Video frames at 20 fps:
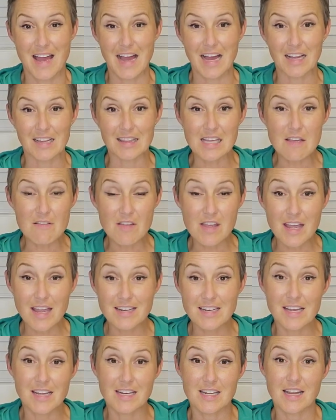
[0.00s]

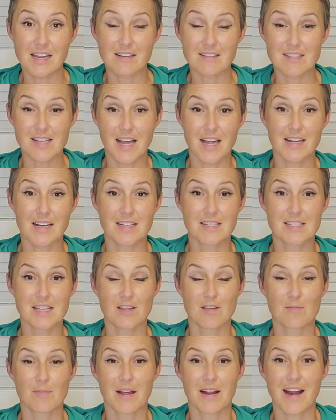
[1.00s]
alleviate any anxieties that
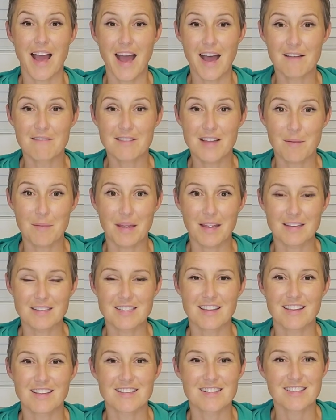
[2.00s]
you might have coming
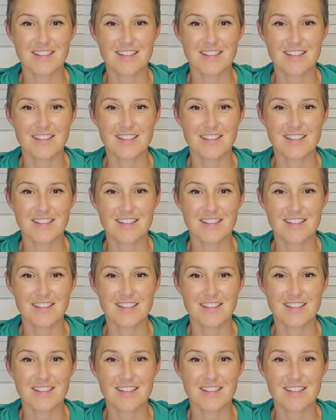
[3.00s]
into this